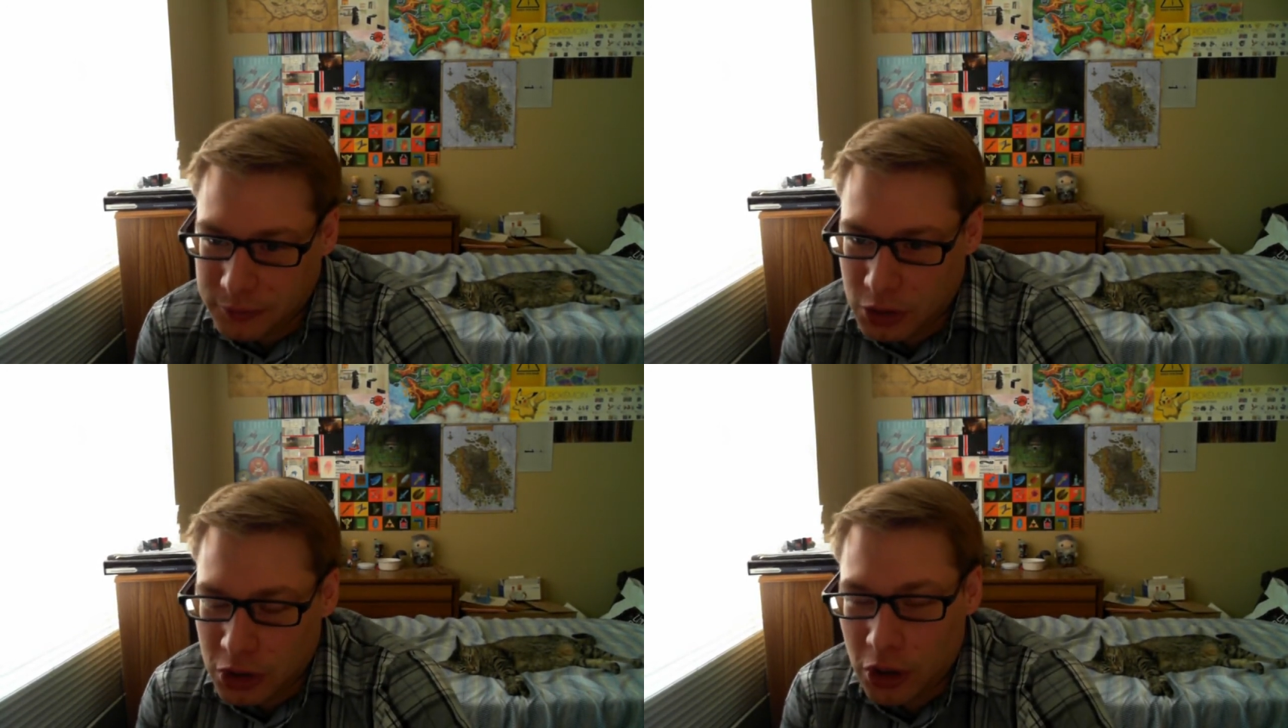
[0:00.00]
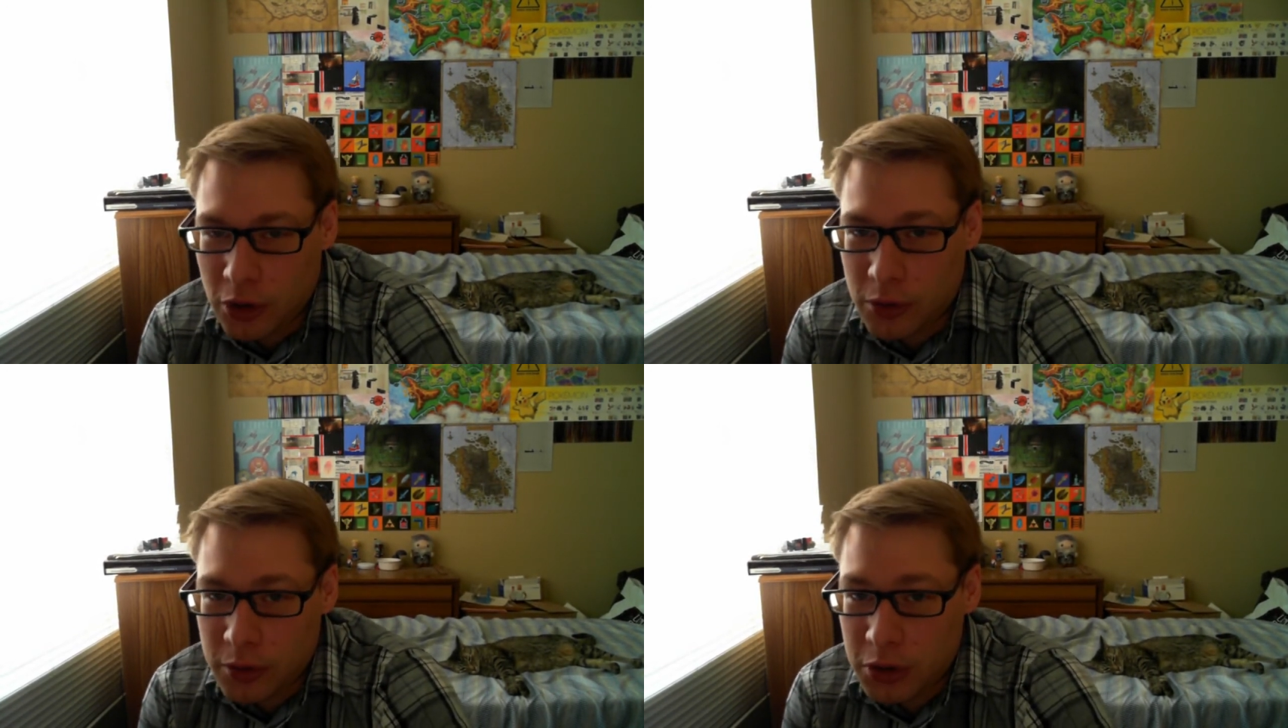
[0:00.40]

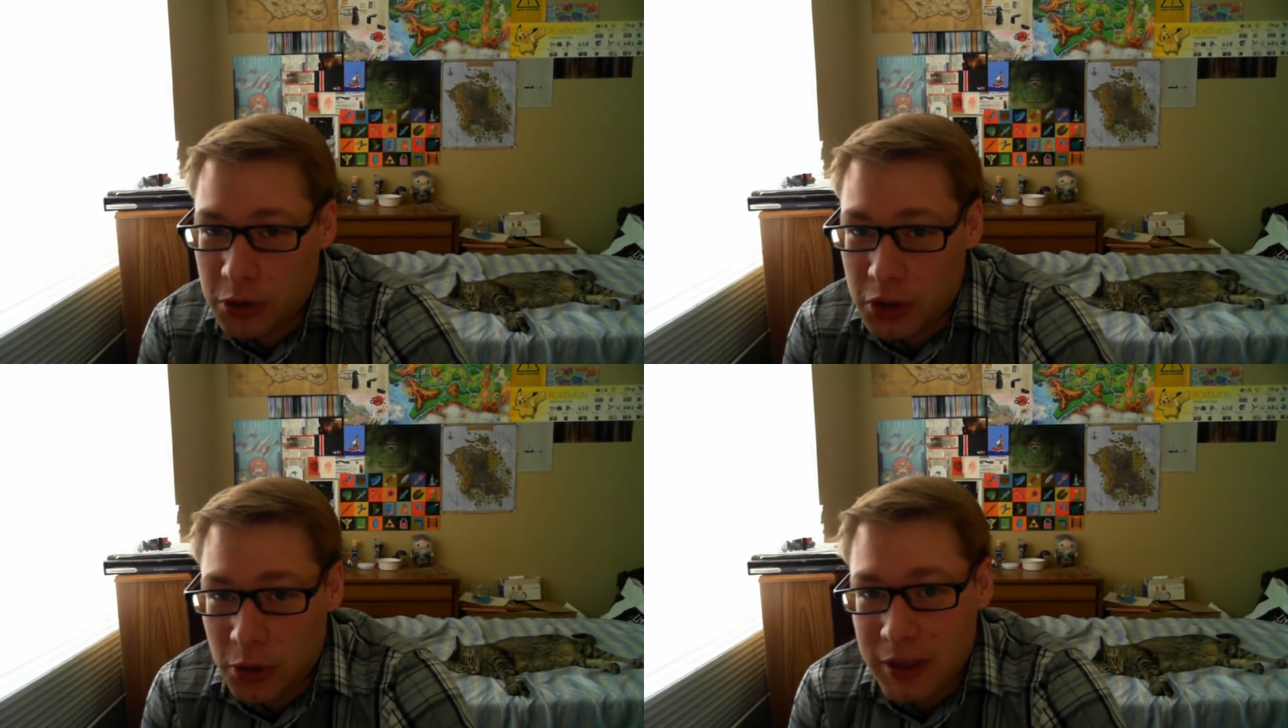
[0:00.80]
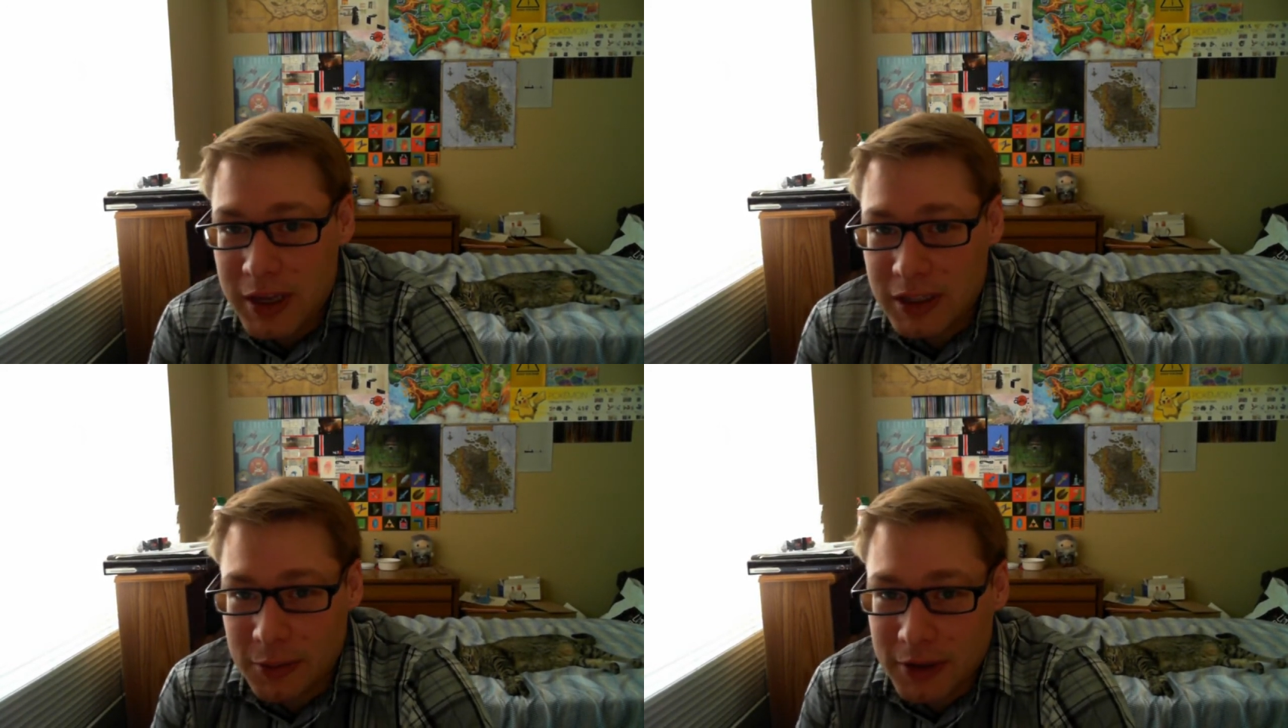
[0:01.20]
So you should
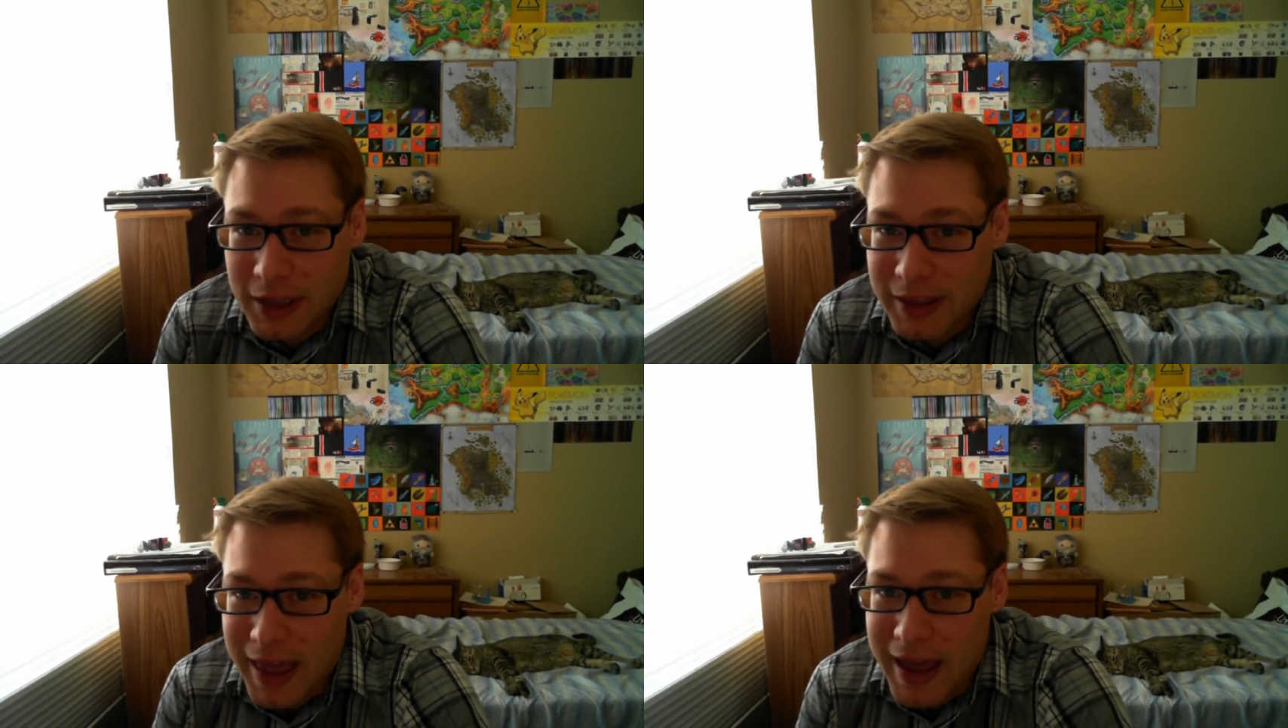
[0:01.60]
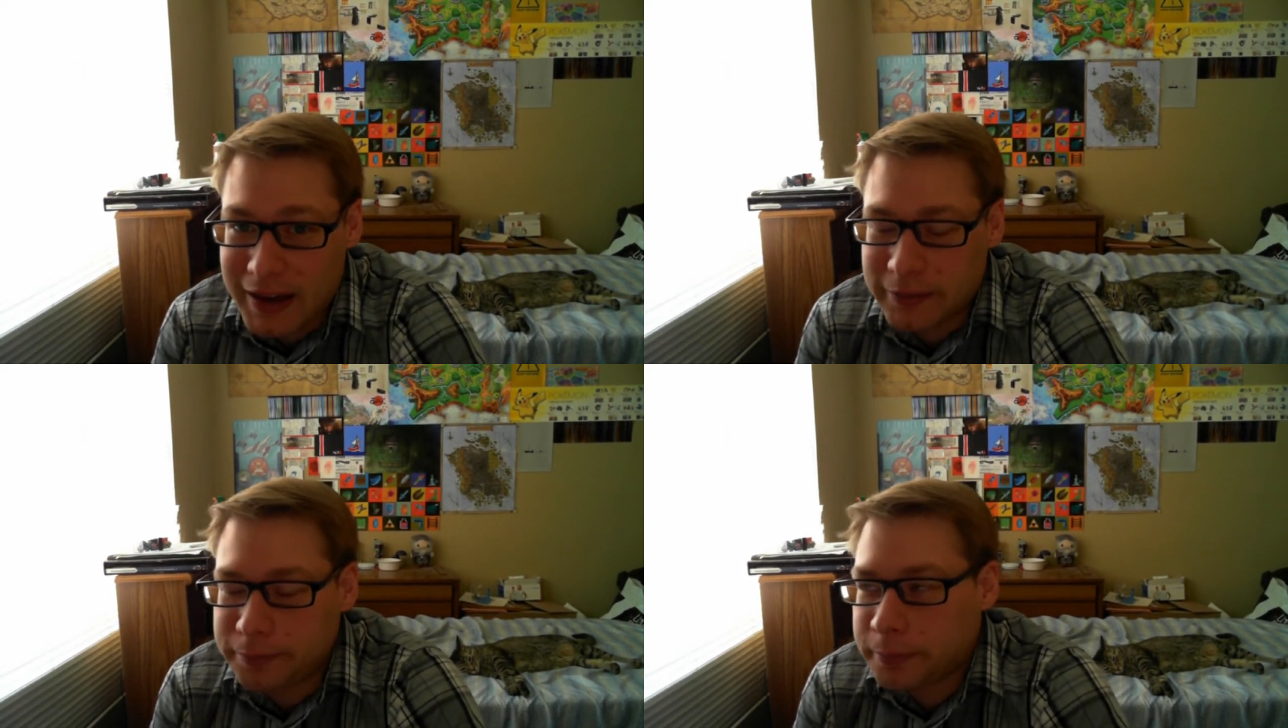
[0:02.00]
only eat something like
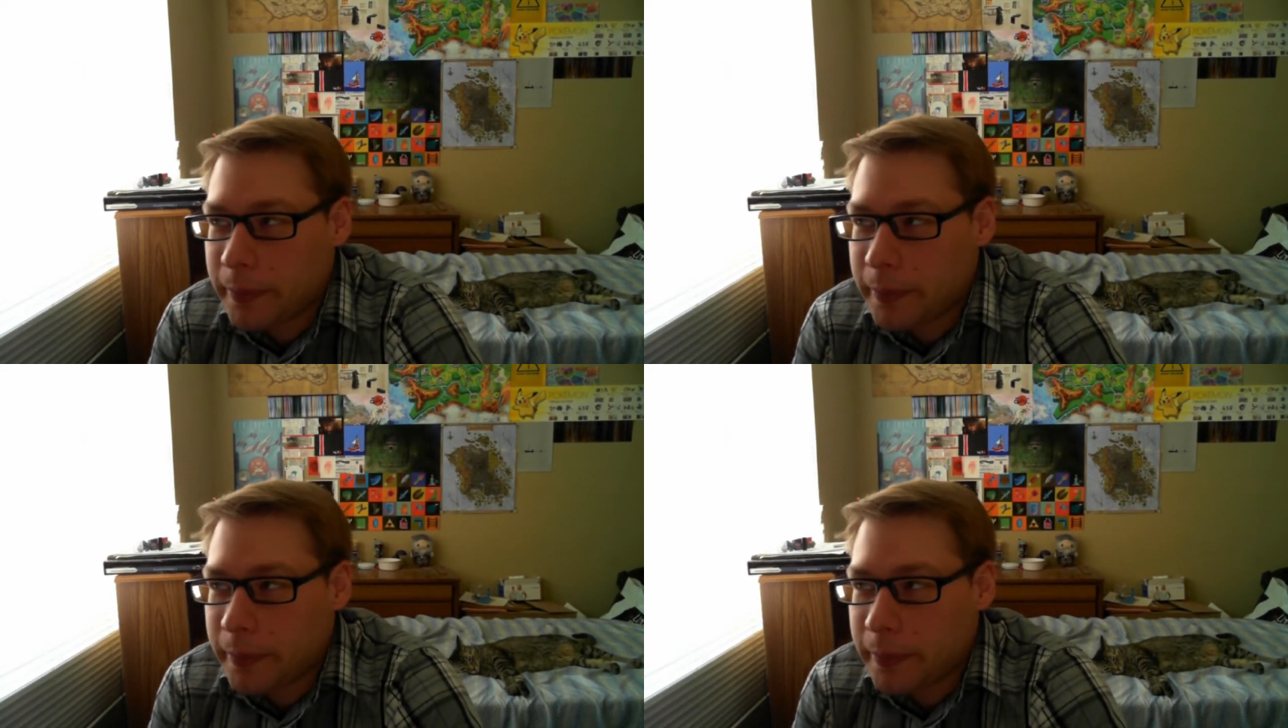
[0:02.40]
that